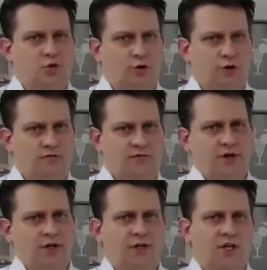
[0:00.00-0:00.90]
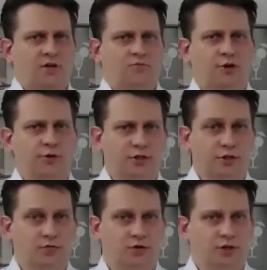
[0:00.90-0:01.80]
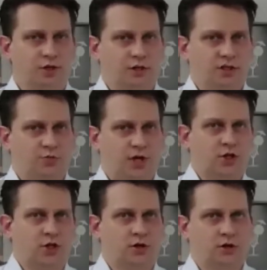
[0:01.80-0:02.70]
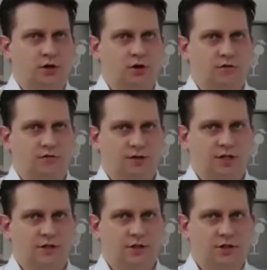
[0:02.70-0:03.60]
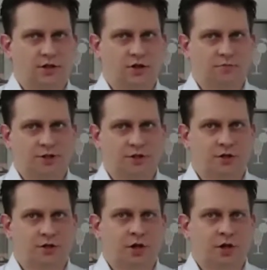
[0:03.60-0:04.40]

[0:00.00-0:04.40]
quantify the AM process would be the inspection of density cubes.